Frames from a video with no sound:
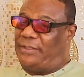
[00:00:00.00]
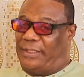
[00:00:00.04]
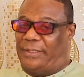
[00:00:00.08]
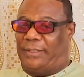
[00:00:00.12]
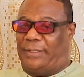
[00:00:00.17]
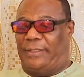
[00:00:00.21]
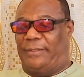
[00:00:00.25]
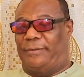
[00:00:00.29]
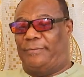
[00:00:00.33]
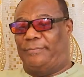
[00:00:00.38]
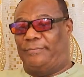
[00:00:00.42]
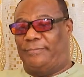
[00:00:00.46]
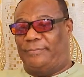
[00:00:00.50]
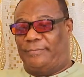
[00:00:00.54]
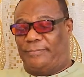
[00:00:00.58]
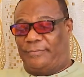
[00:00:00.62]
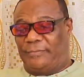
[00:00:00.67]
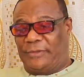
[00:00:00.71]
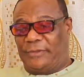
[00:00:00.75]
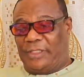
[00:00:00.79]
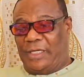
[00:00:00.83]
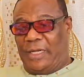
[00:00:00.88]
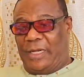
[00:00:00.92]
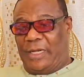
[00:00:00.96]
City.
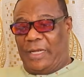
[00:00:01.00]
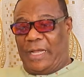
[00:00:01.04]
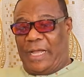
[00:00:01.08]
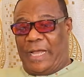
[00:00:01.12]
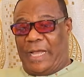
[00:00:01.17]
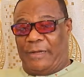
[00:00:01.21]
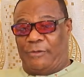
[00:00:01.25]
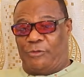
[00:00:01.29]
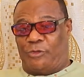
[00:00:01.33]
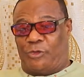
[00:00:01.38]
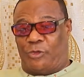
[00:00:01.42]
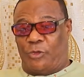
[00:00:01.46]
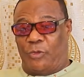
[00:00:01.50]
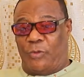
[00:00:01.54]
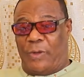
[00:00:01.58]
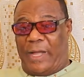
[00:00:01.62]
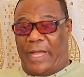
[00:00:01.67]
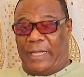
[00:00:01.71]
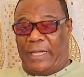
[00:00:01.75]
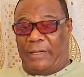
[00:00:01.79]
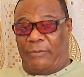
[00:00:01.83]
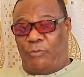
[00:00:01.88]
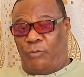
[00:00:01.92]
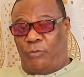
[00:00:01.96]
And so
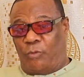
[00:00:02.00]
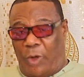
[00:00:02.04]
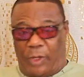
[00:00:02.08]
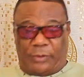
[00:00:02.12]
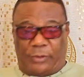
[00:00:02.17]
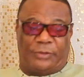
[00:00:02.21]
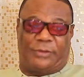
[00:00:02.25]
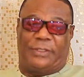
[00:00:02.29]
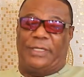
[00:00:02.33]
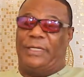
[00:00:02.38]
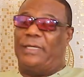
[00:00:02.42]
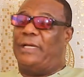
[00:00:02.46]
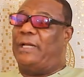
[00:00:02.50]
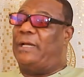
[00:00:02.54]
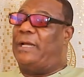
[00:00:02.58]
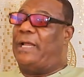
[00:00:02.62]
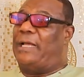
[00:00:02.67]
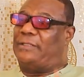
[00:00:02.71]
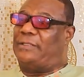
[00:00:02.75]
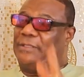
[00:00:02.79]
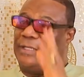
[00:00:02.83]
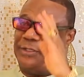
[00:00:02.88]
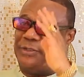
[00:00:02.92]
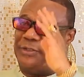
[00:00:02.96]
I walked in and
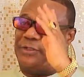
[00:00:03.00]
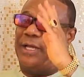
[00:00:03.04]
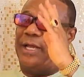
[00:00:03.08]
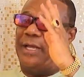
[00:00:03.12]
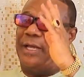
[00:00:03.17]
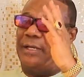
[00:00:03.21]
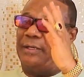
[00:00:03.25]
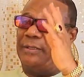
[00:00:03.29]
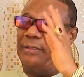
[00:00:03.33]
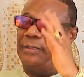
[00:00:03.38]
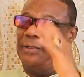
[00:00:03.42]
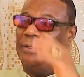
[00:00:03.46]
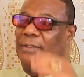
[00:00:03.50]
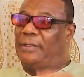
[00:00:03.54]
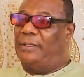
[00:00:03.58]
I said, sir,